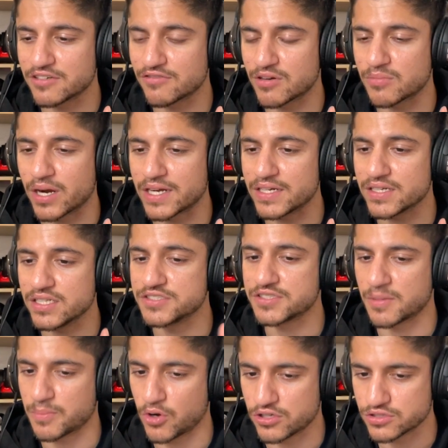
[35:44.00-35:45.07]
of our mind is
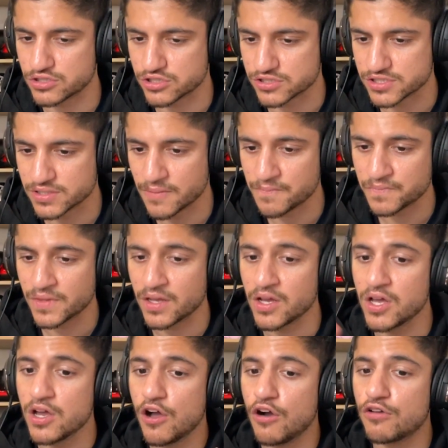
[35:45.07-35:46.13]
subconscious.
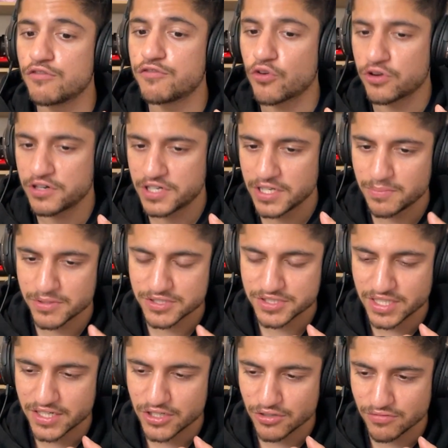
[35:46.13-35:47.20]

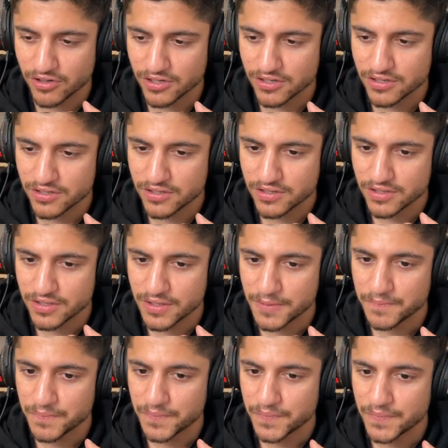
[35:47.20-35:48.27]
40% of our
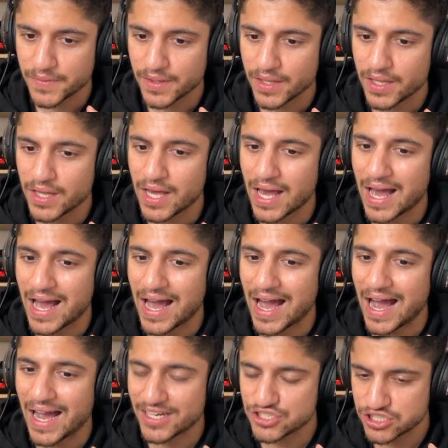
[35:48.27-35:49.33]

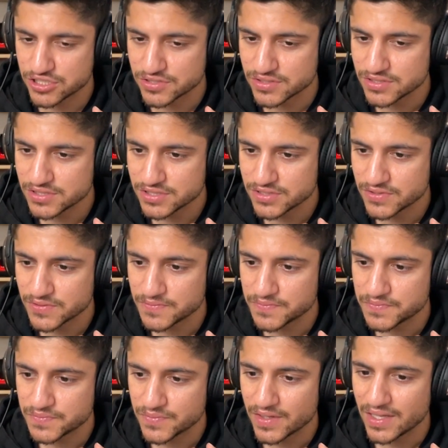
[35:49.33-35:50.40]
actions,
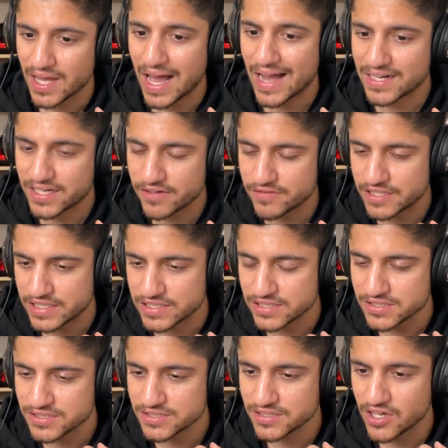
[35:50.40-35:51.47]

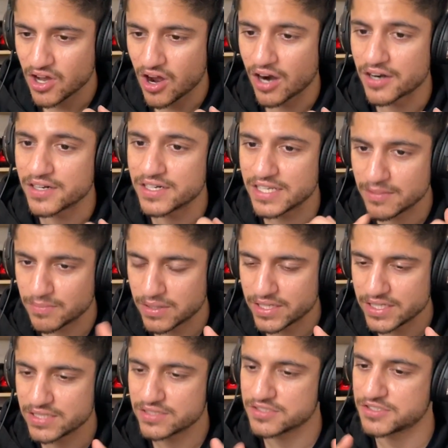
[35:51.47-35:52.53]
activities are
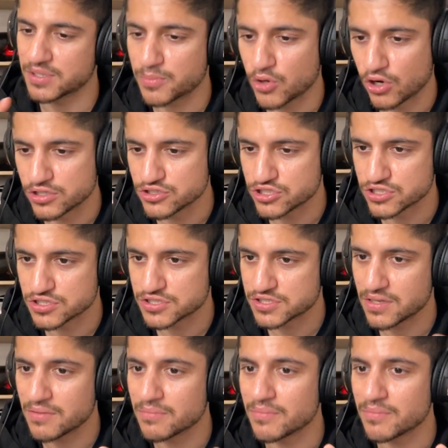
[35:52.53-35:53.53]
deeply subconscious.